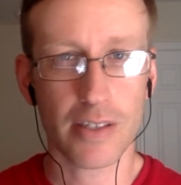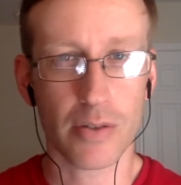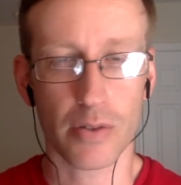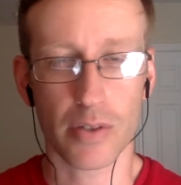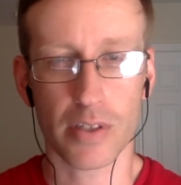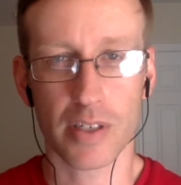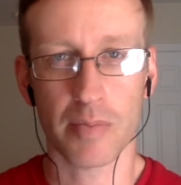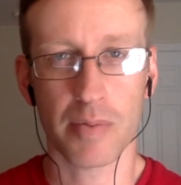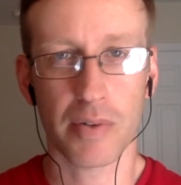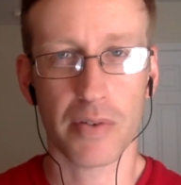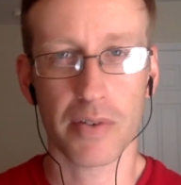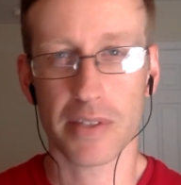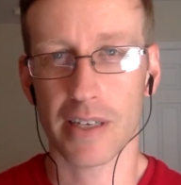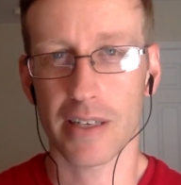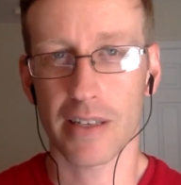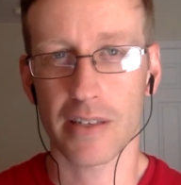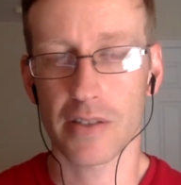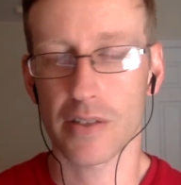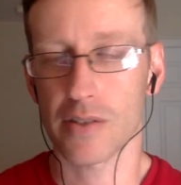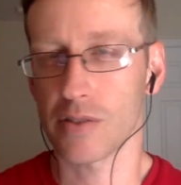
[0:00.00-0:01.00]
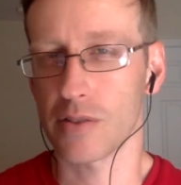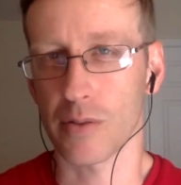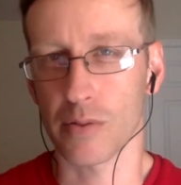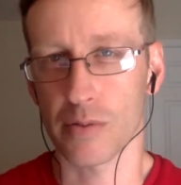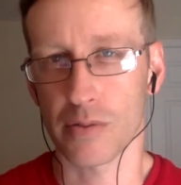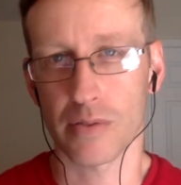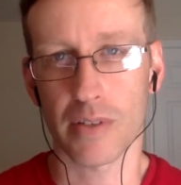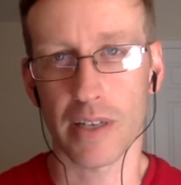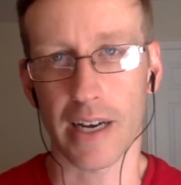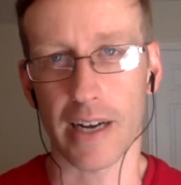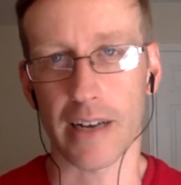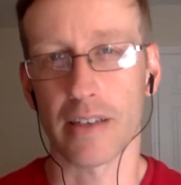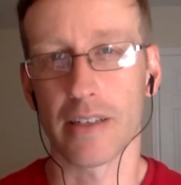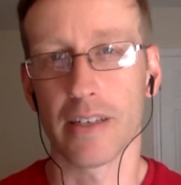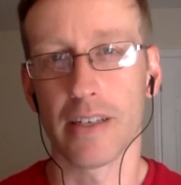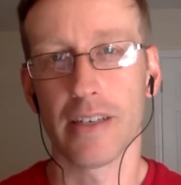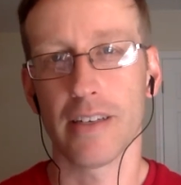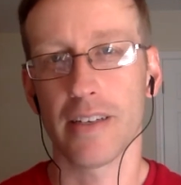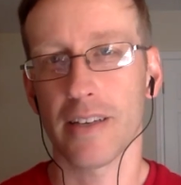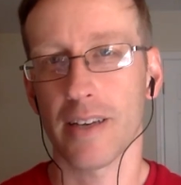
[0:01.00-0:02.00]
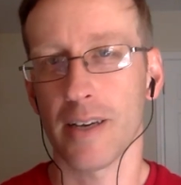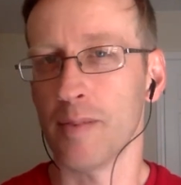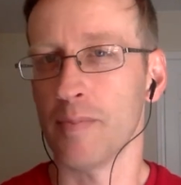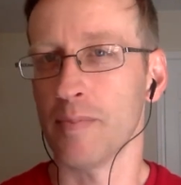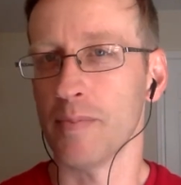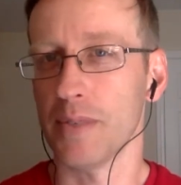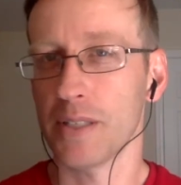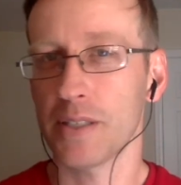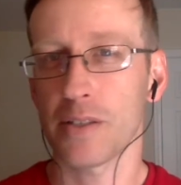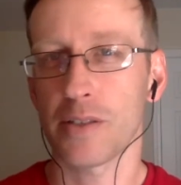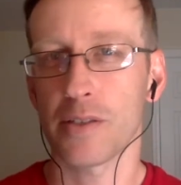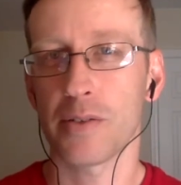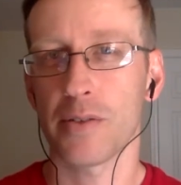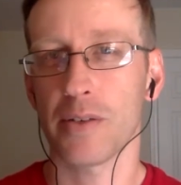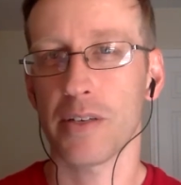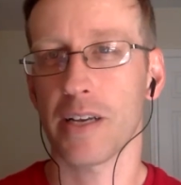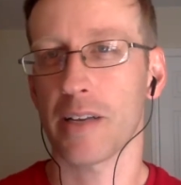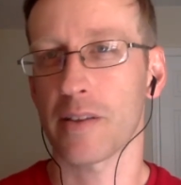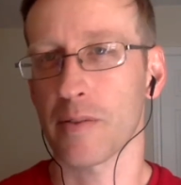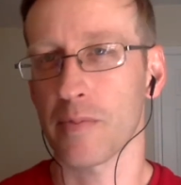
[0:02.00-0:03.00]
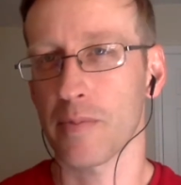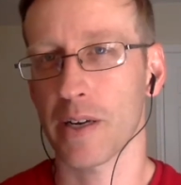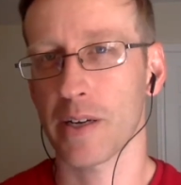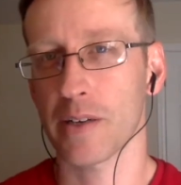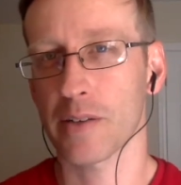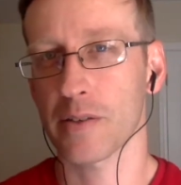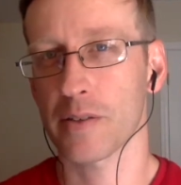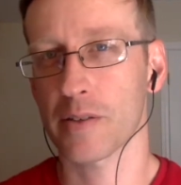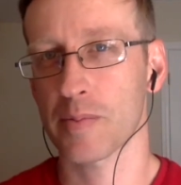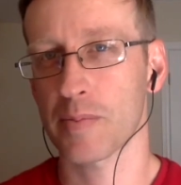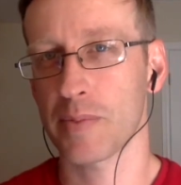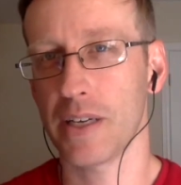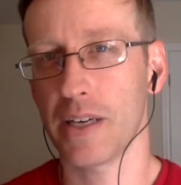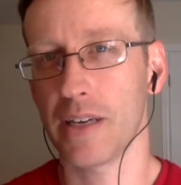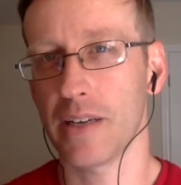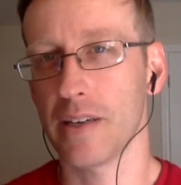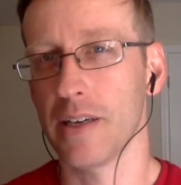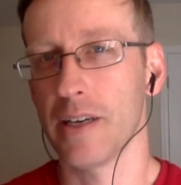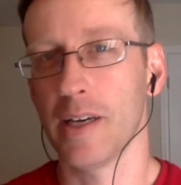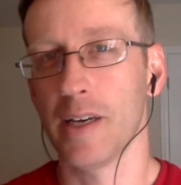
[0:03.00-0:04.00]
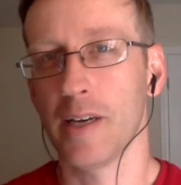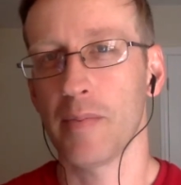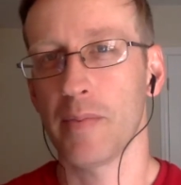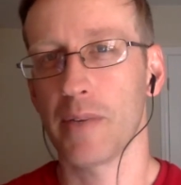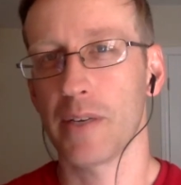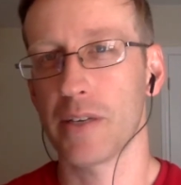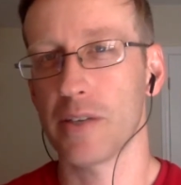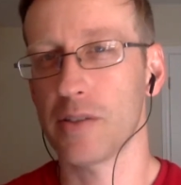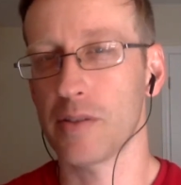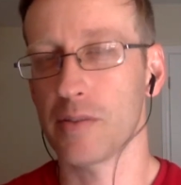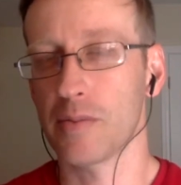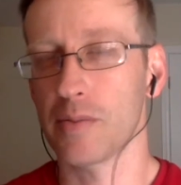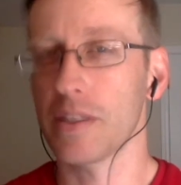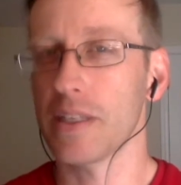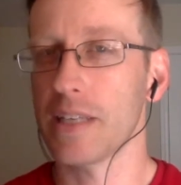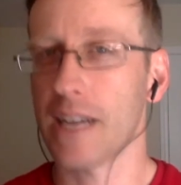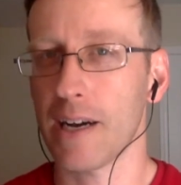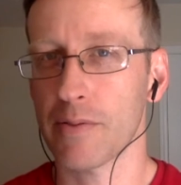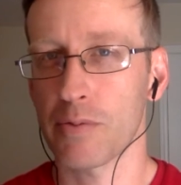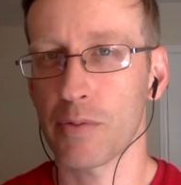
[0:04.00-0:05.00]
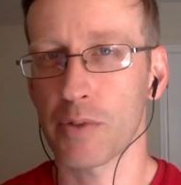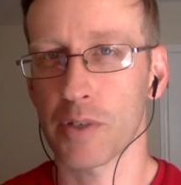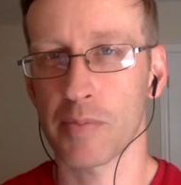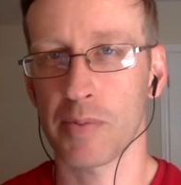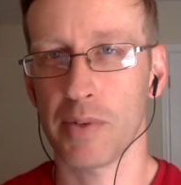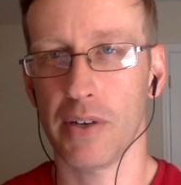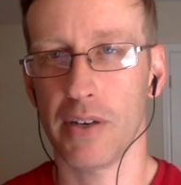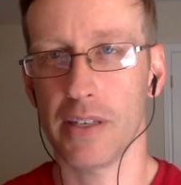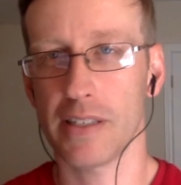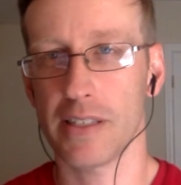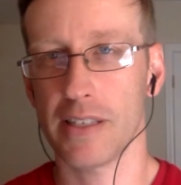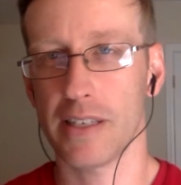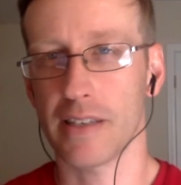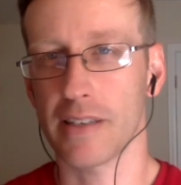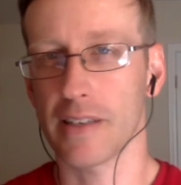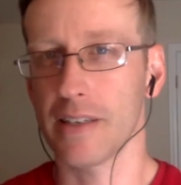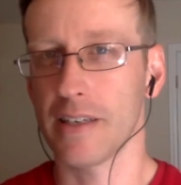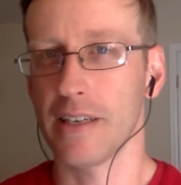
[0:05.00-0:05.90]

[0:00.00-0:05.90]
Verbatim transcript: or skip over silences. Don't do that. Um, listen to it at the regular speed because you really have to experience it